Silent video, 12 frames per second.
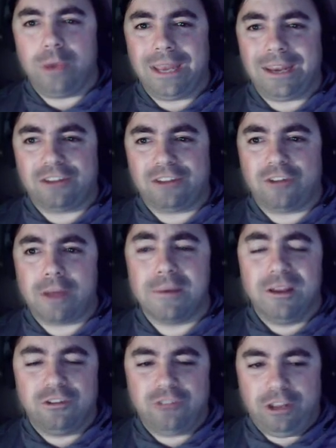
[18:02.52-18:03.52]
again next time,
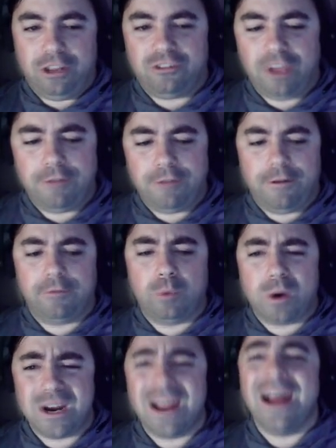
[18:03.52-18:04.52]
stay safe,
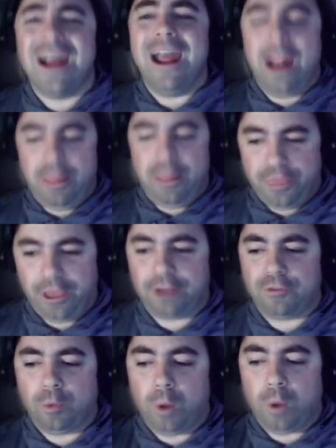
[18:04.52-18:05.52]
everyone, and thanks
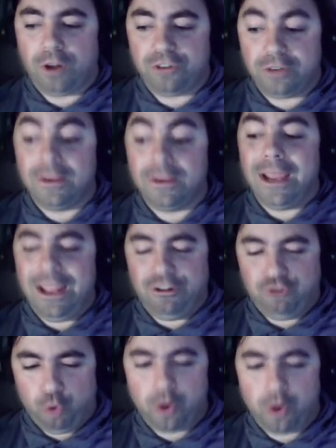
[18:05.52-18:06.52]
for watching.
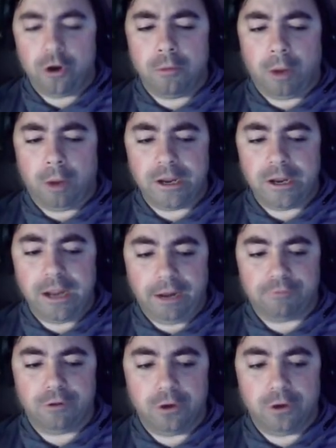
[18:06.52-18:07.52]
Enjoy your Monday
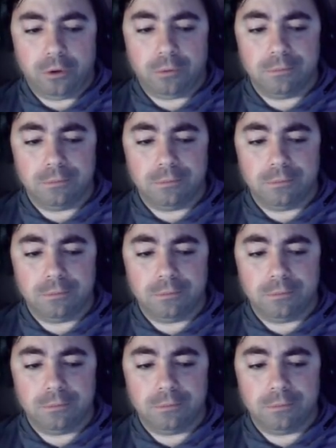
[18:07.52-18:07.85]
afternoon.